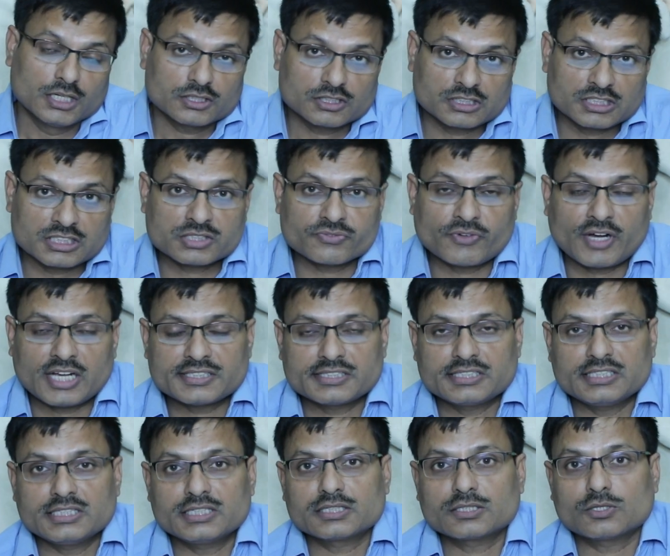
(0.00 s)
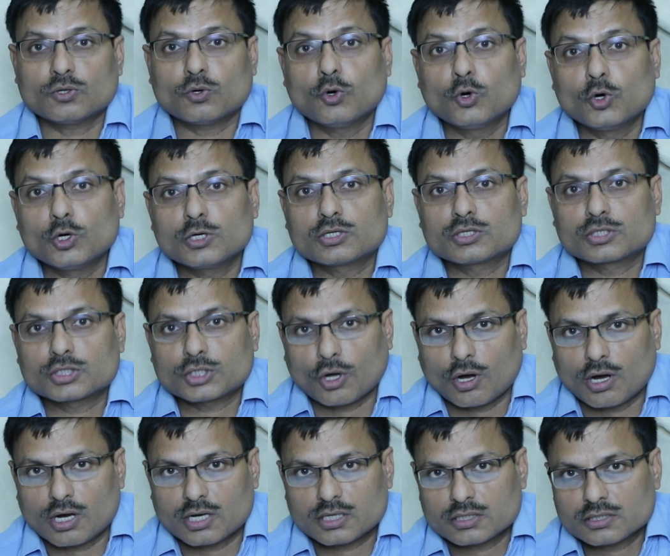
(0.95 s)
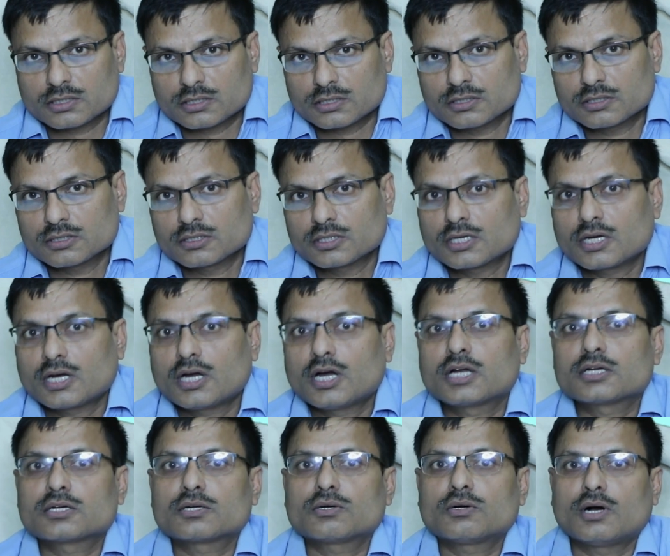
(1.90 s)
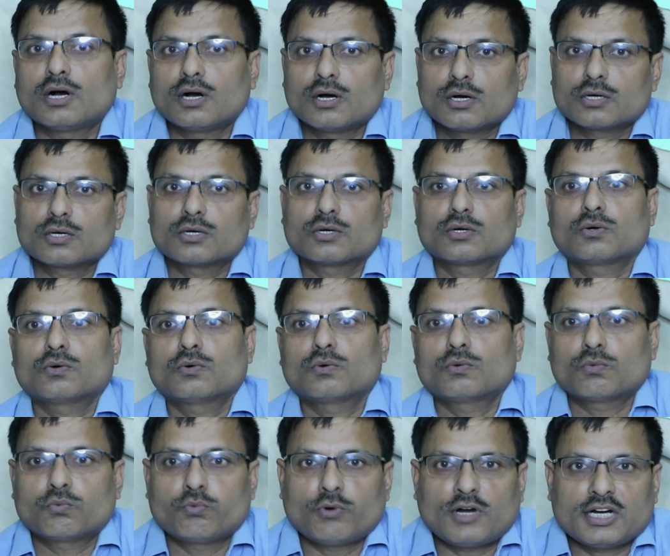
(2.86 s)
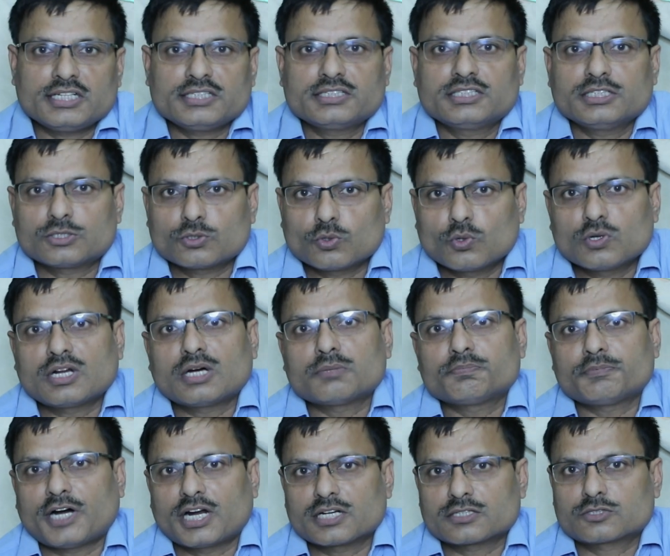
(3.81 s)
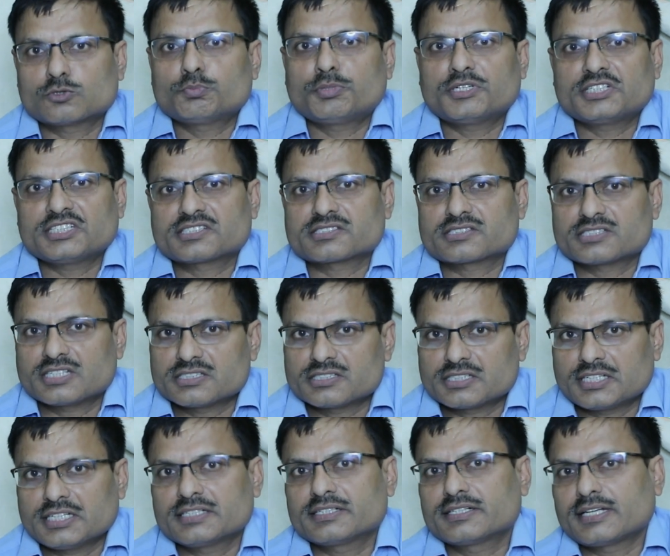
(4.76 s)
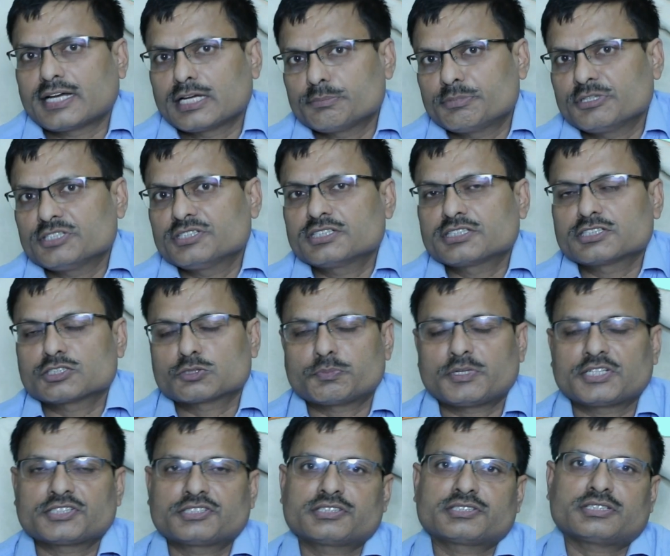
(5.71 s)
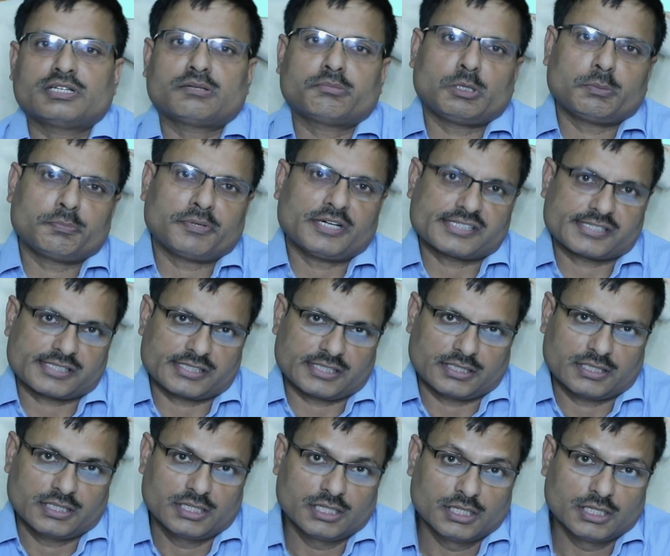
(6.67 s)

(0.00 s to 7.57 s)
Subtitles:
This was the whole talk on what is the role of orthopedic surgery in diplegic spastic cerebral palsy.